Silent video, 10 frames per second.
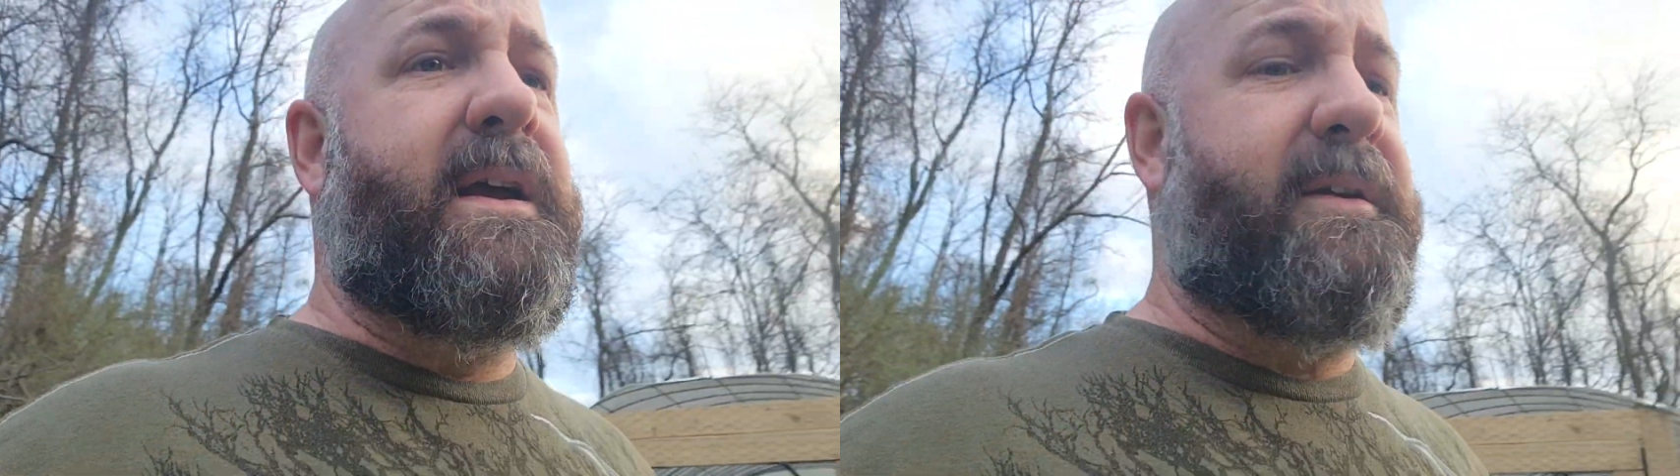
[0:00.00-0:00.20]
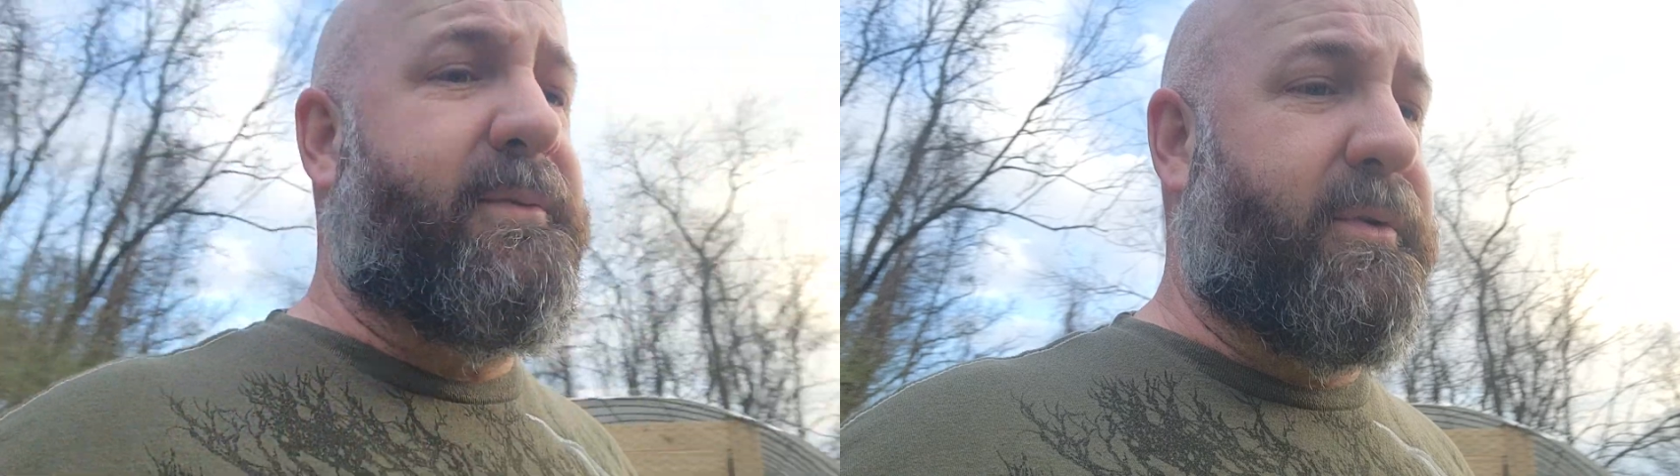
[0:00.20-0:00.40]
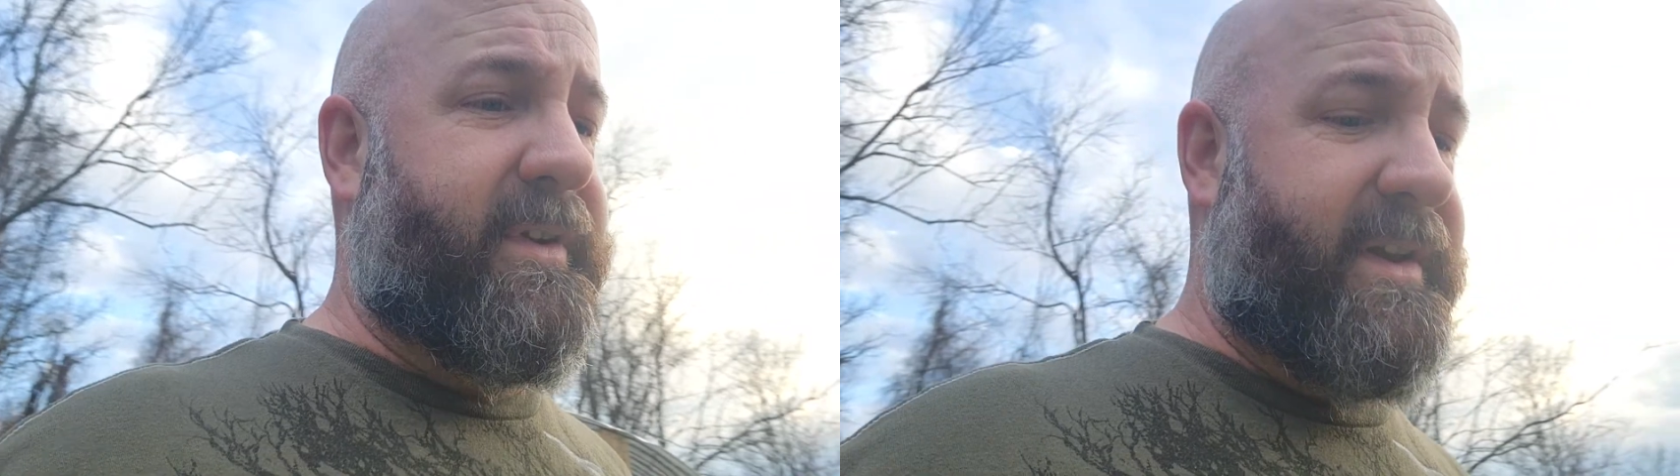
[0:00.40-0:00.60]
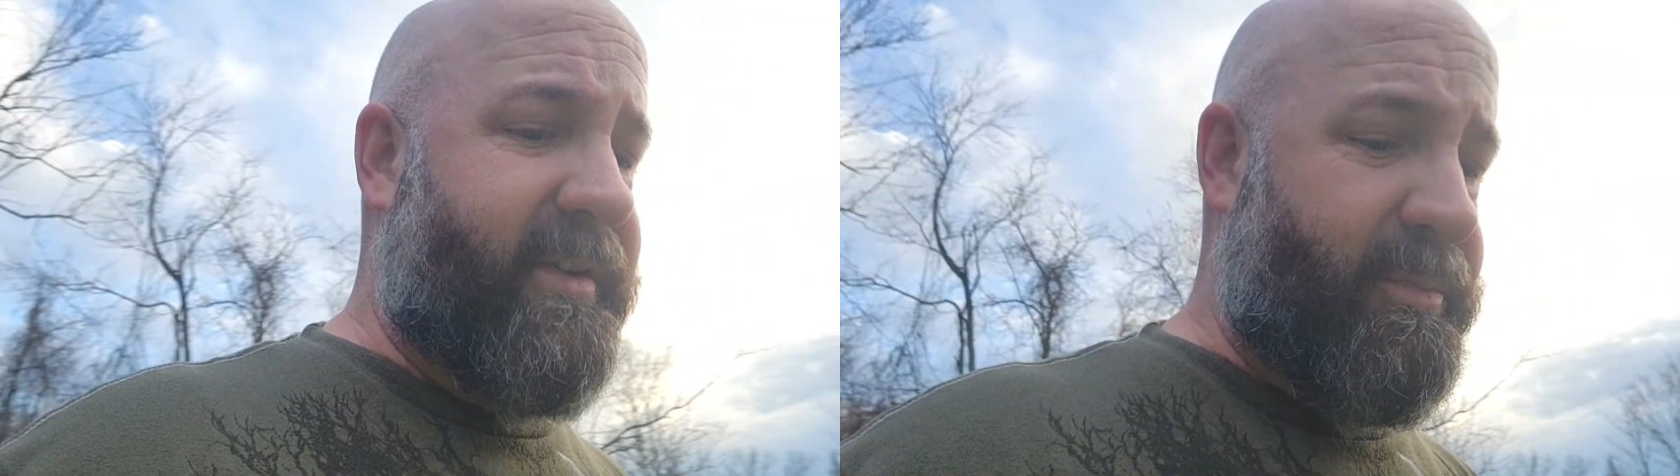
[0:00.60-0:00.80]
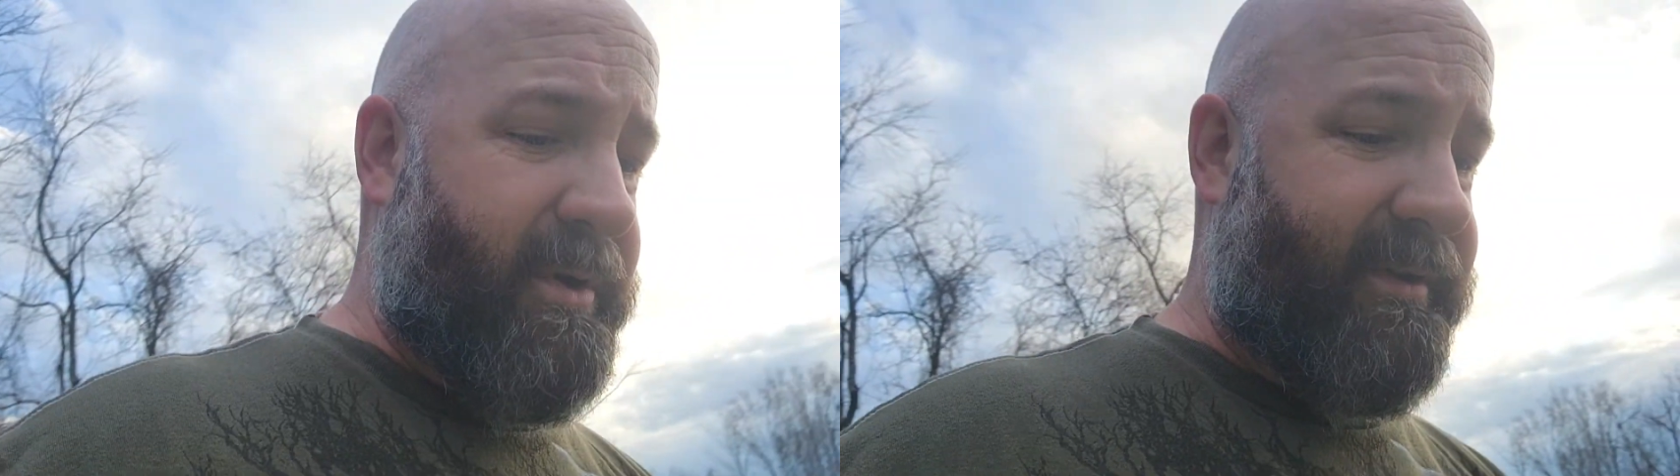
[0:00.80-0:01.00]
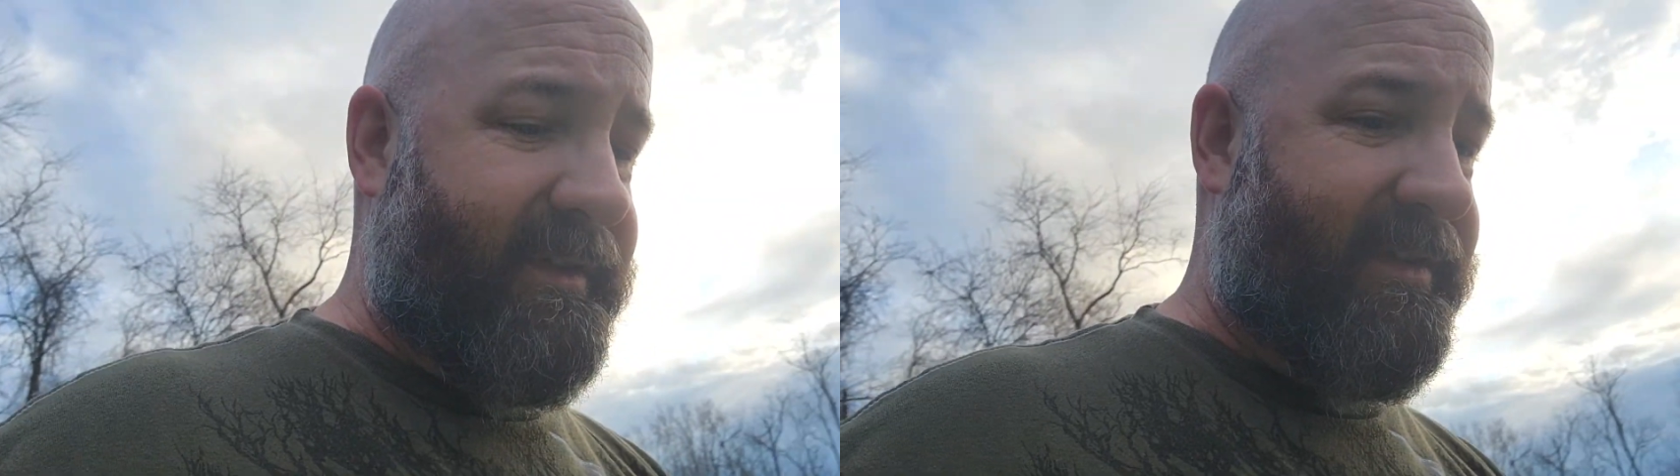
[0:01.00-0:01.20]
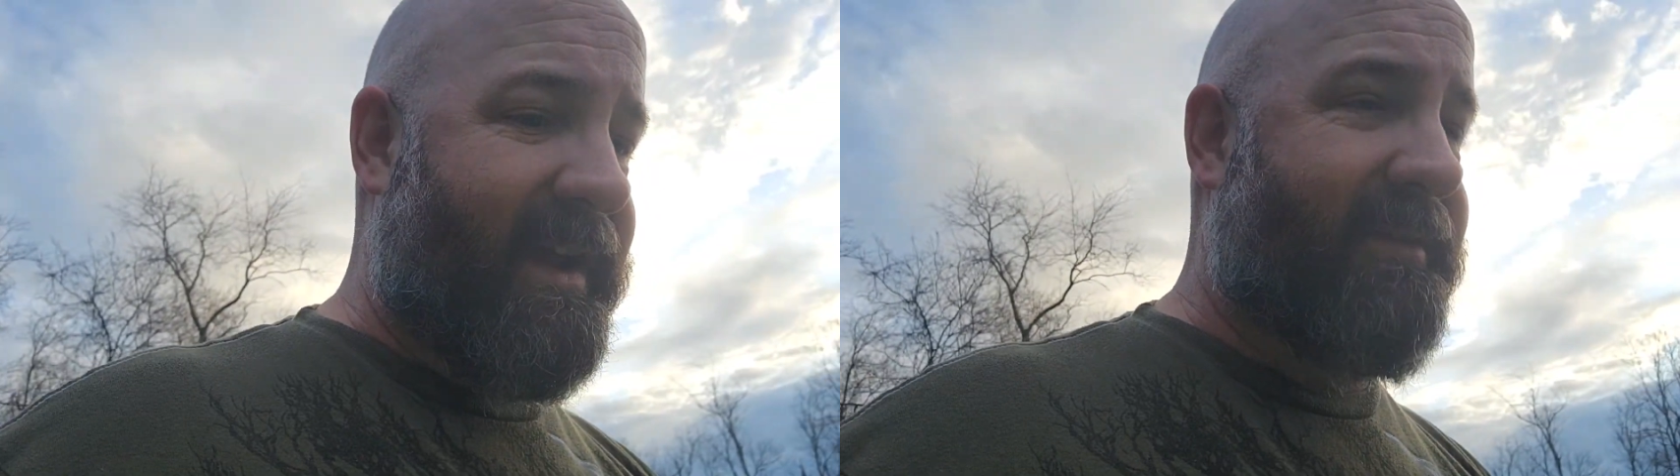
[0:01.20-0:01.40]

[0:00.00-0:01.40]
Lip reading: unfortunately, it is part of this